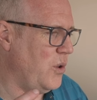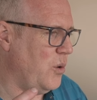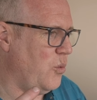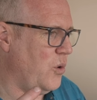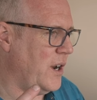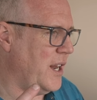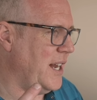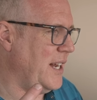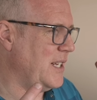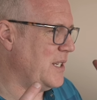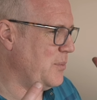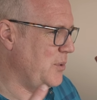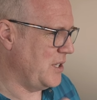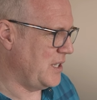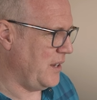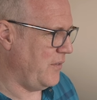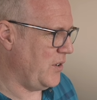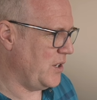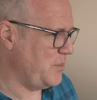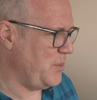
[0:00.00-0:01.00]
weren't any
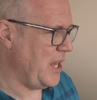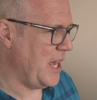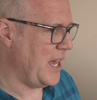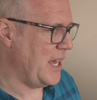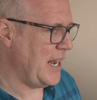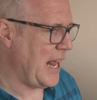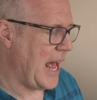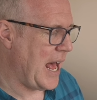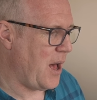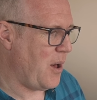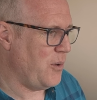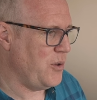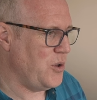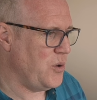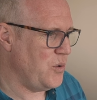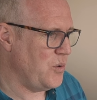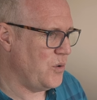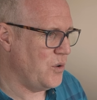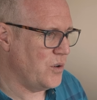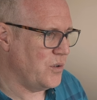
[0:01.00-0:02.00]
specifics behind how
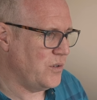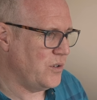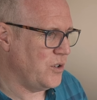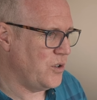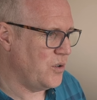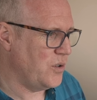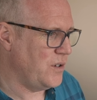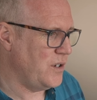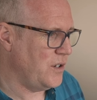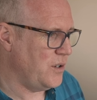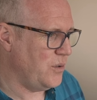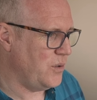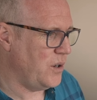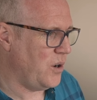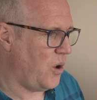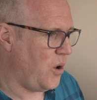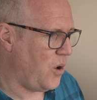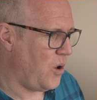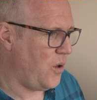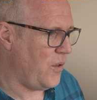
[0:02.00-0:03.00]
you could and couldn't do
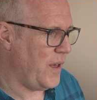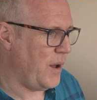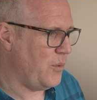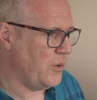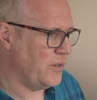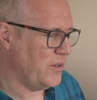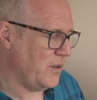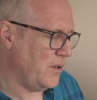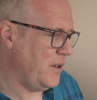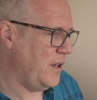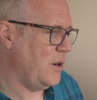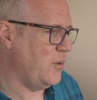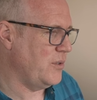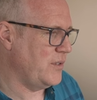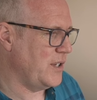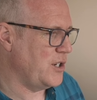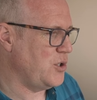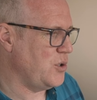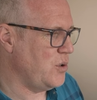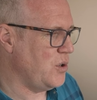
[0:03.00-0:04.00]
it. All that was clear
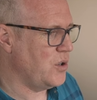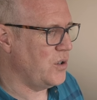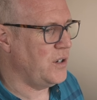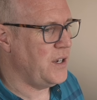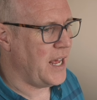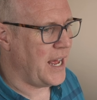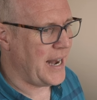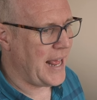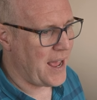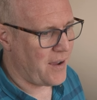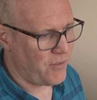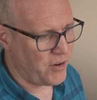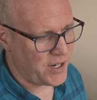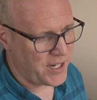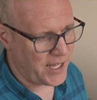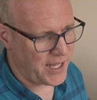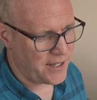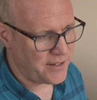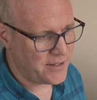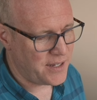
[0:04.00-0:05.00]
was that you could not
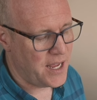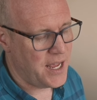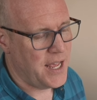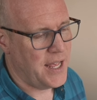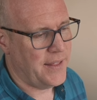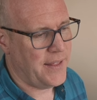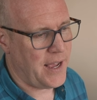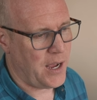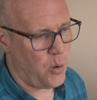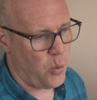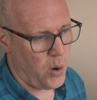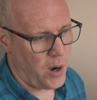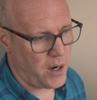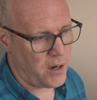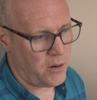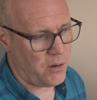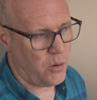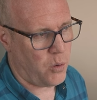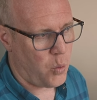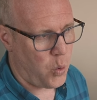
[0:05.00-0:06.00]
advertise that
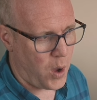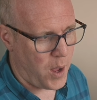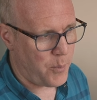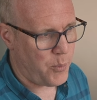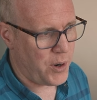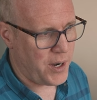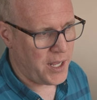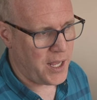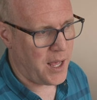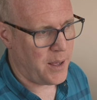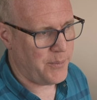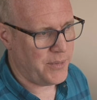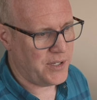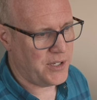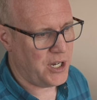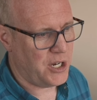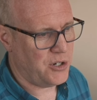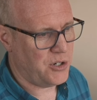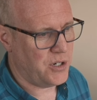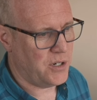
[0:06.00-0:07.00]
cooperating
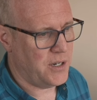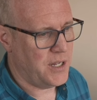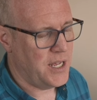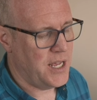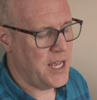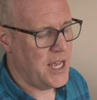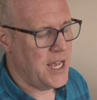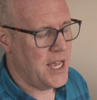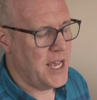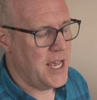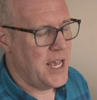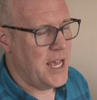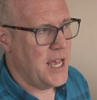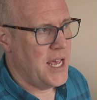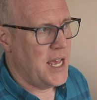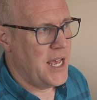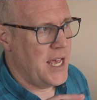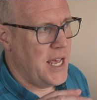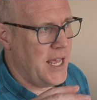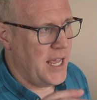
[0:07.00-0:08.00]
compensation
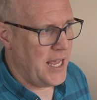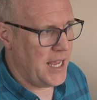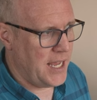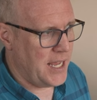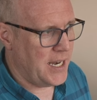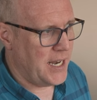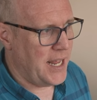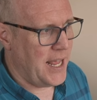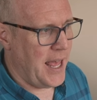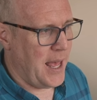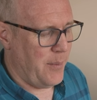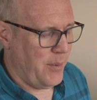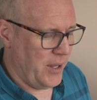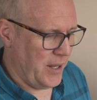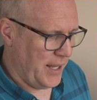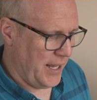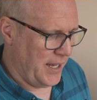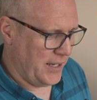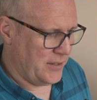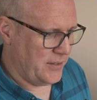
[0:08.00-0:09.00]
in
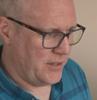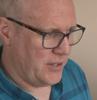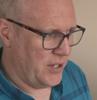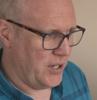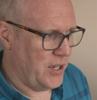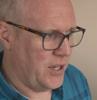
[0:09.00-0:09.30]
MLS.